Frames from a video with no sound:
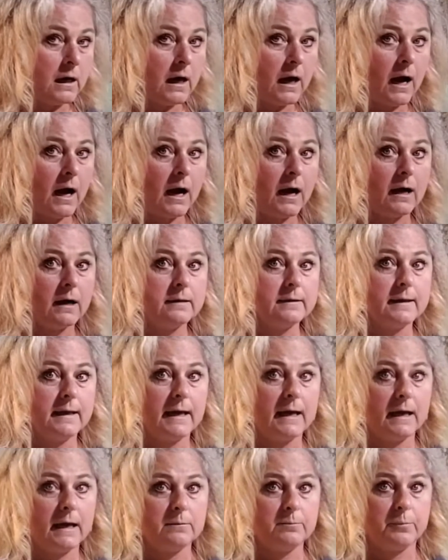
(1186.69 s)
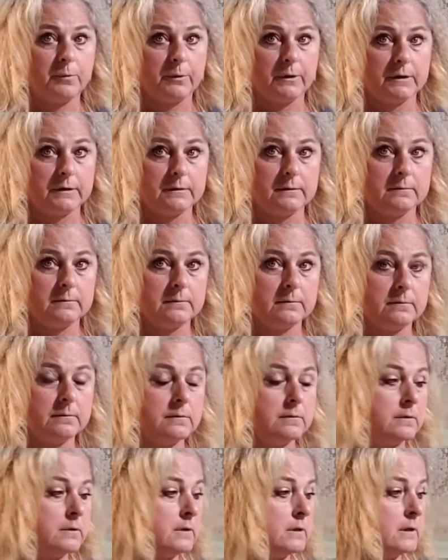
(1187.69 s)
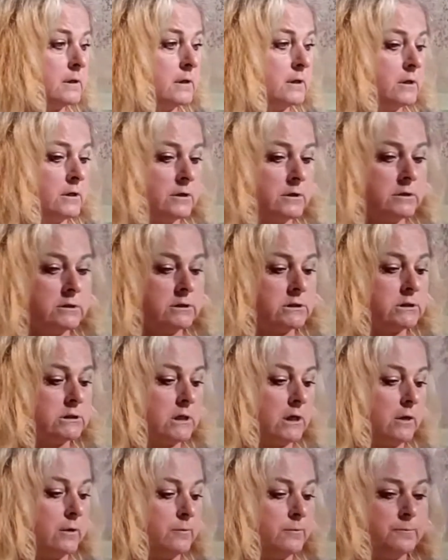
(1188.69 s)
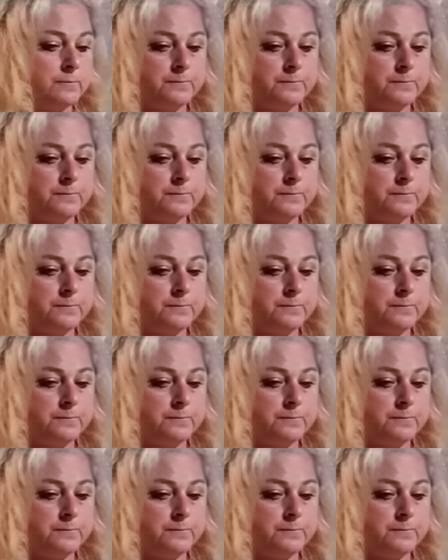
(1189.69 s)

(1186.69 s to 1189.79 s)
on the headboard. So